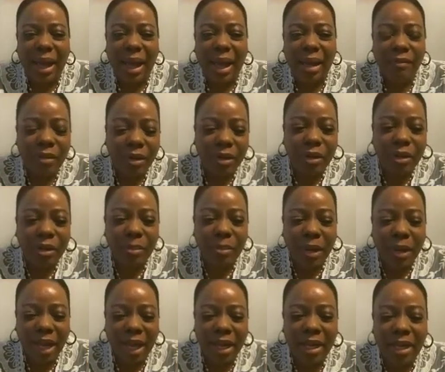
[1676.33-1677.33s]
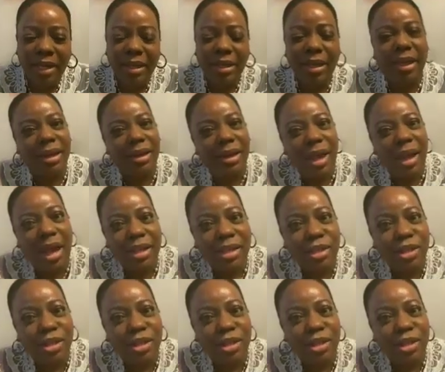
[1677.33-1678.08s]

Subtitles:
I felt a little pain, and I